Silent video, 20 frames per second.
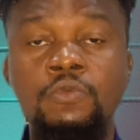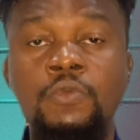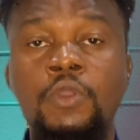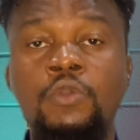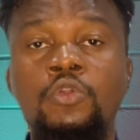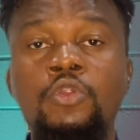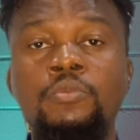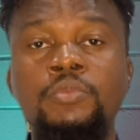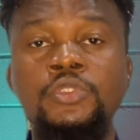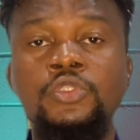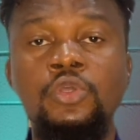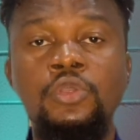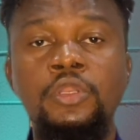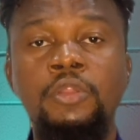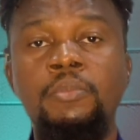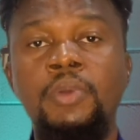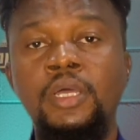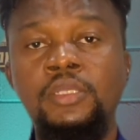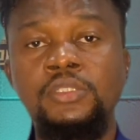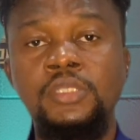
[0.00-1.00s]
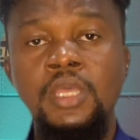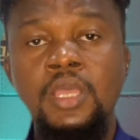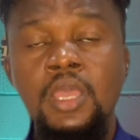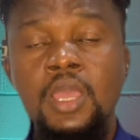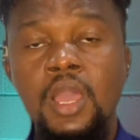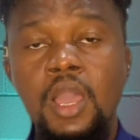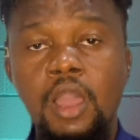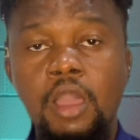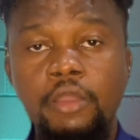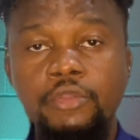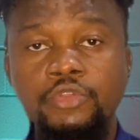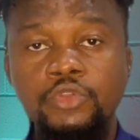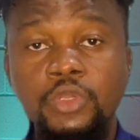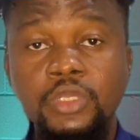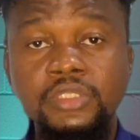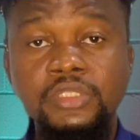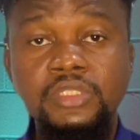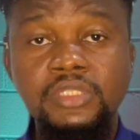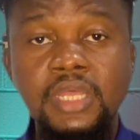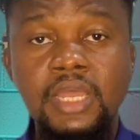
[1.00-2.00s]
And we're going to be talking about how you
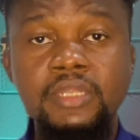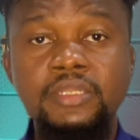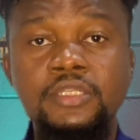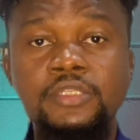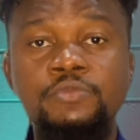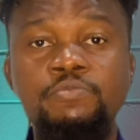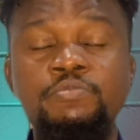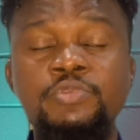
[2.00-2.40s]
can start this